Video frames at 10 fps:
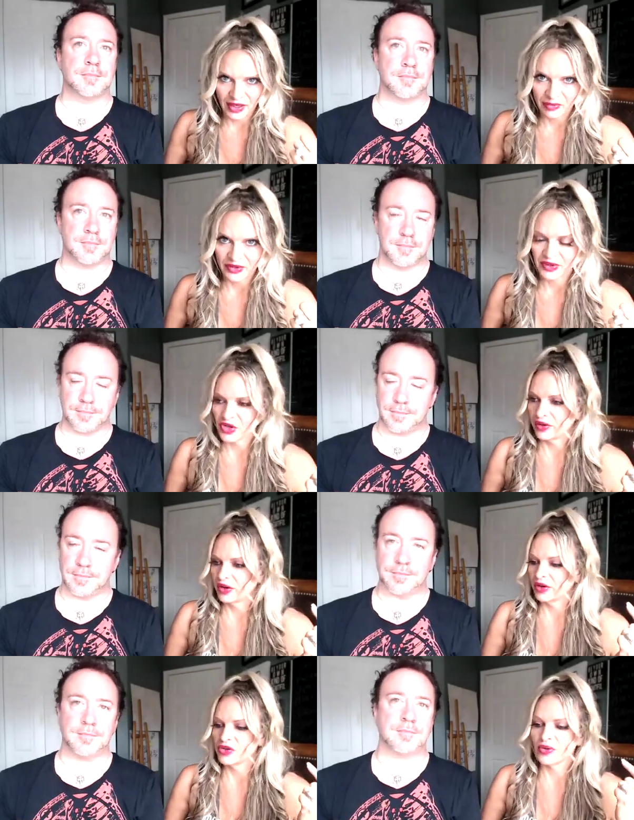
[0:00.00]
Speaker 1: up with each
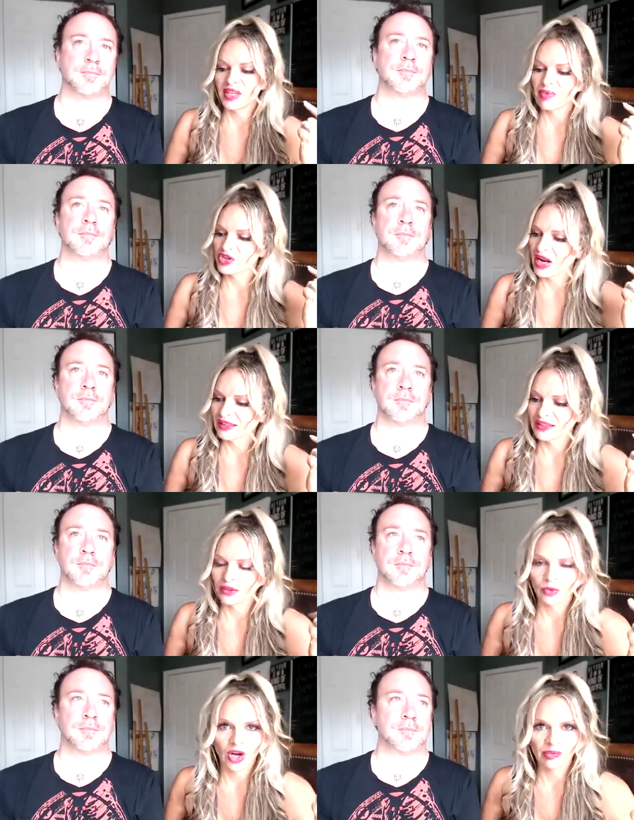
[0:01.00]
other you keep attracting
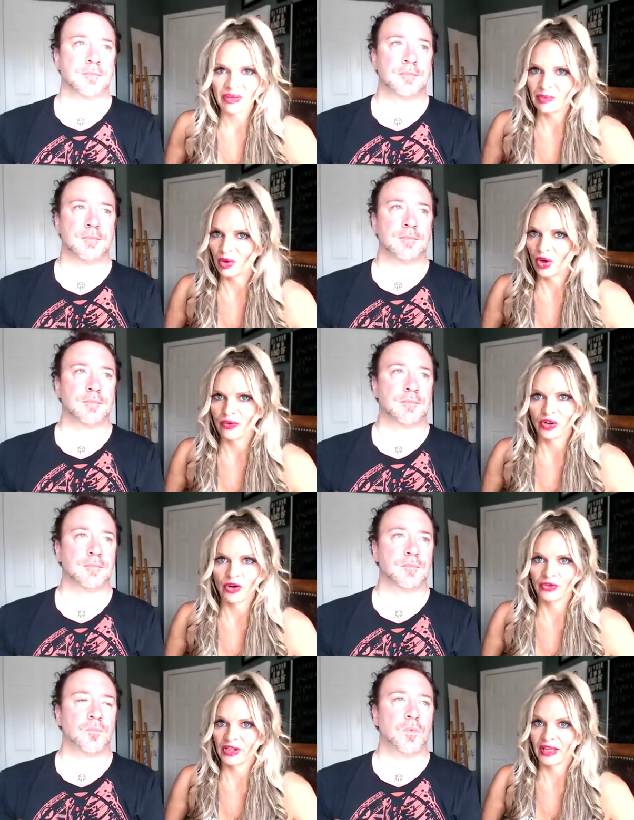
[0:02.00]
the wrong people over and
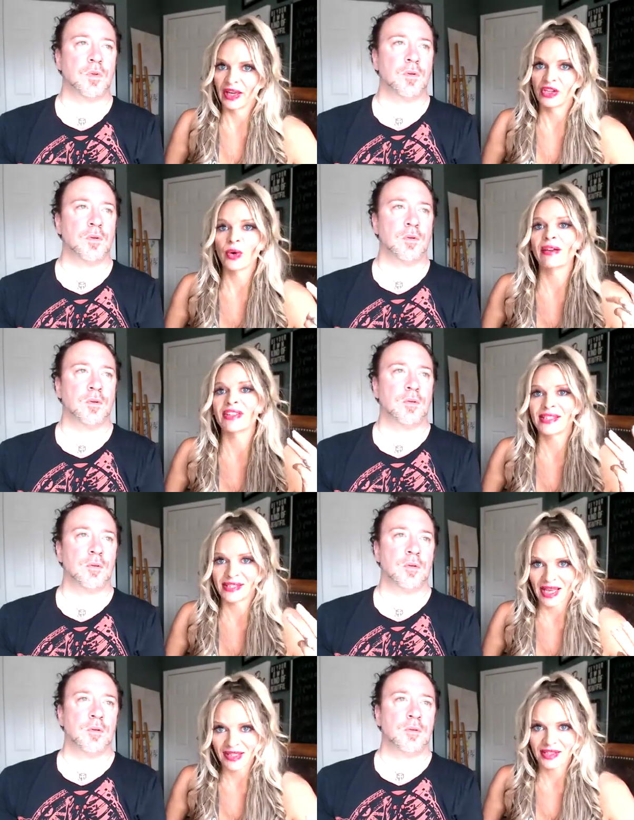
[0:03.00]
over again you have a
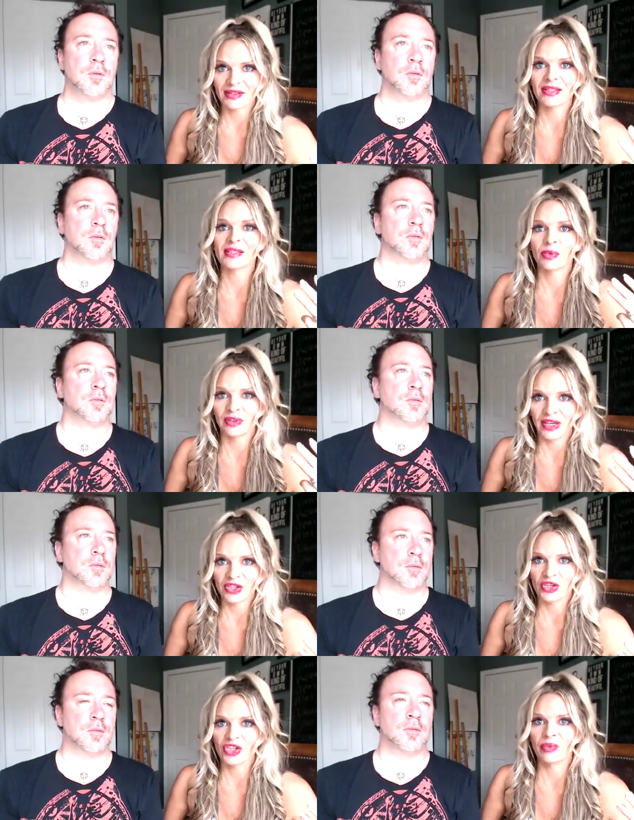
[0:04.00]
sexless
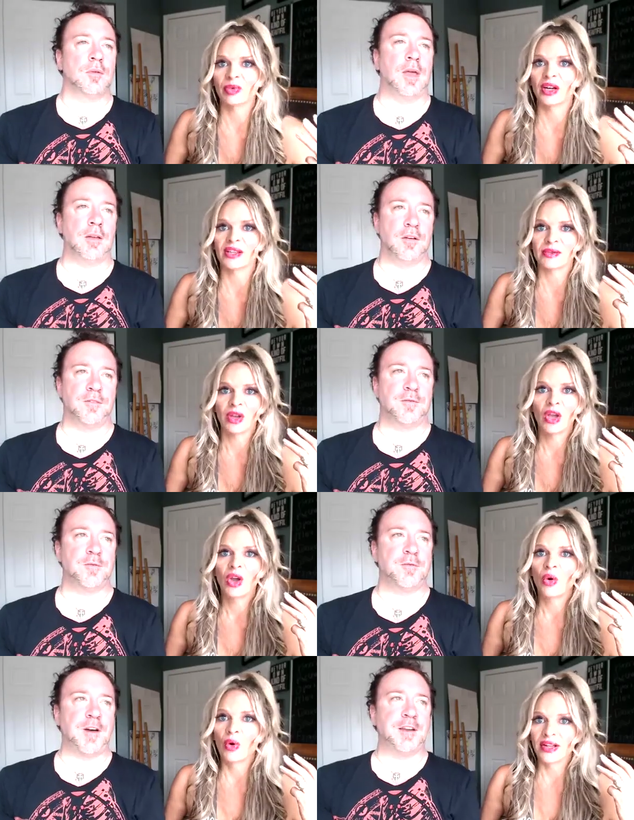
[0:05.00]
relationship where and you're
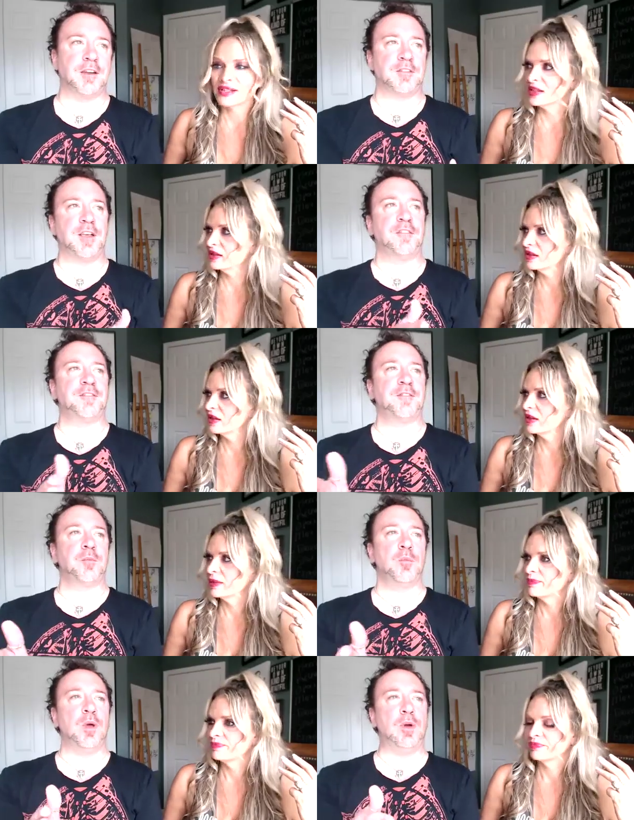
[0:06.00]
Speaker 2: finding yourself
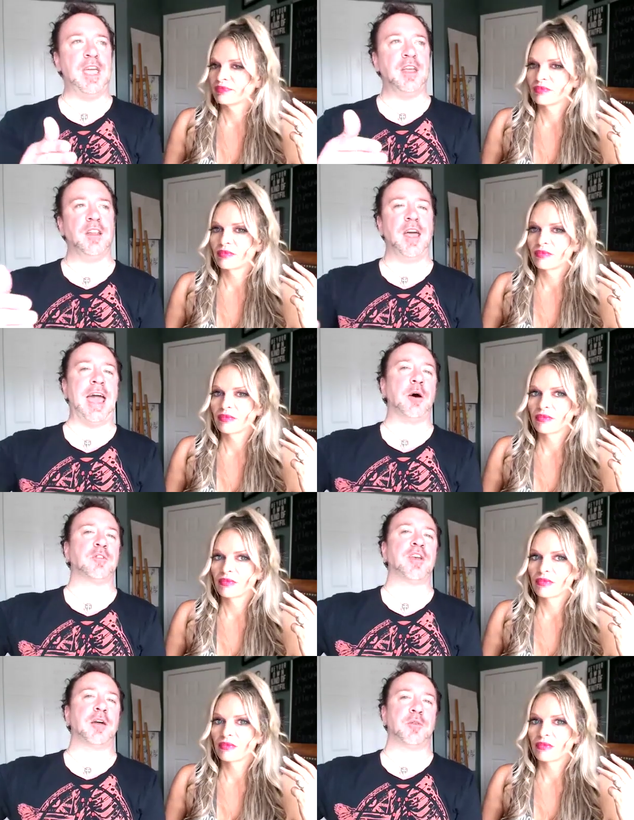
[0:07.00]
in
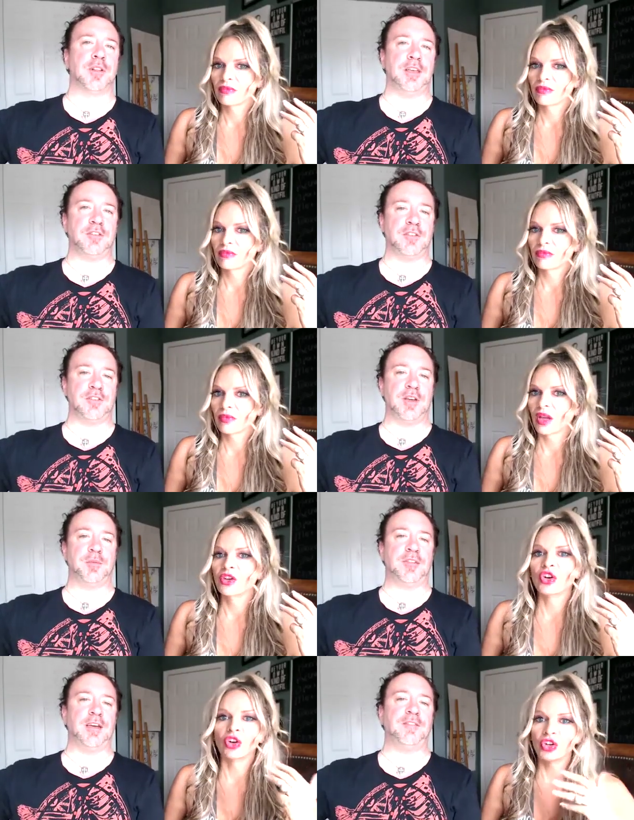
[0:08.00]
outside relationships
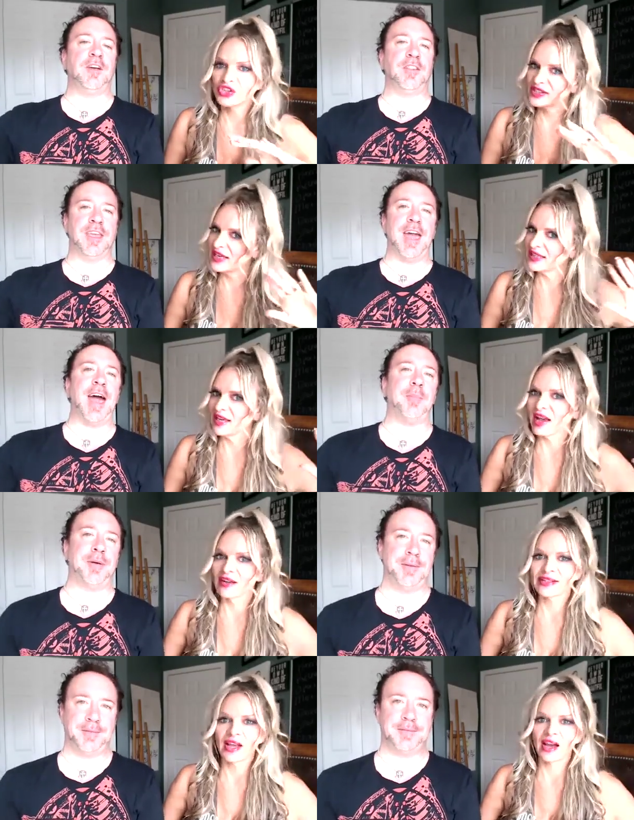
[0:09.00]
you're that fill the seeking gap.
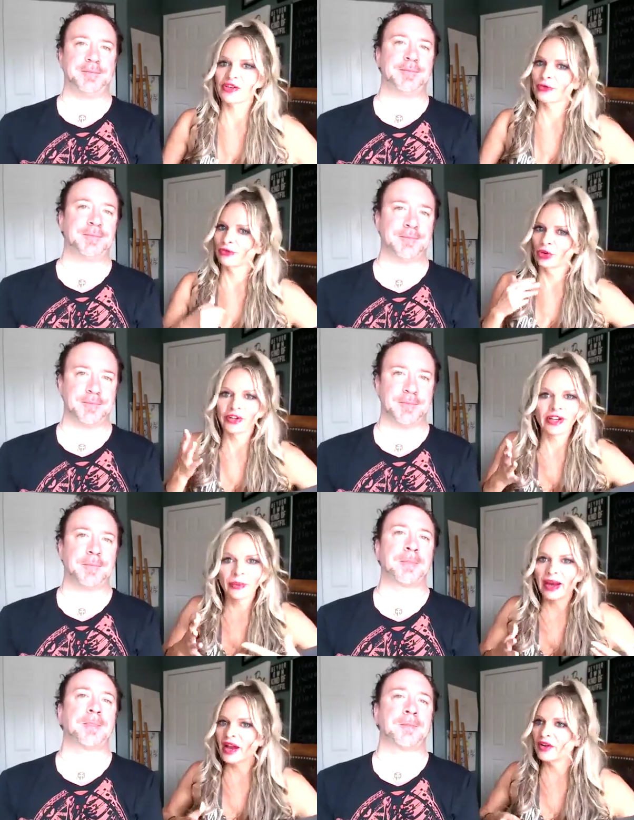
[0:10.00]
Speaker 1: outside you're flirting
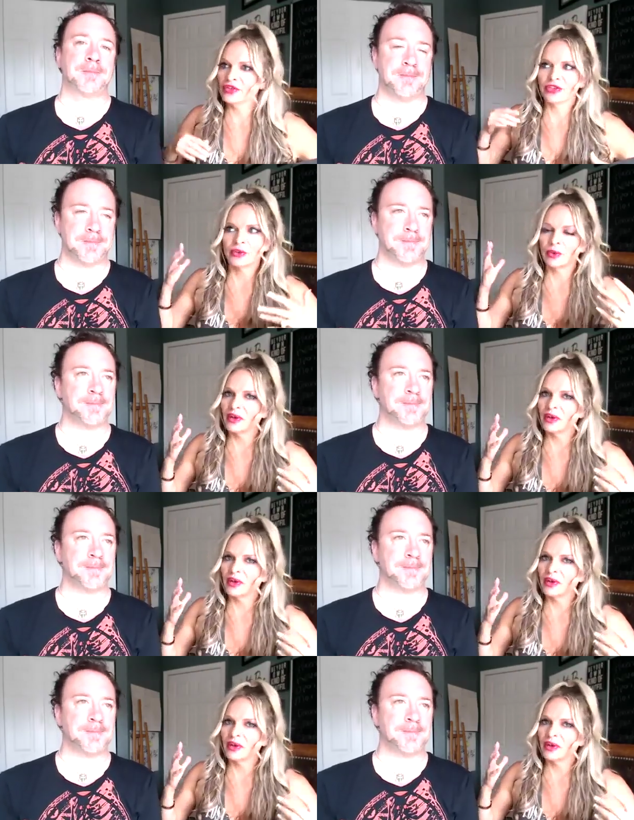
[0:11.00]
around you're doing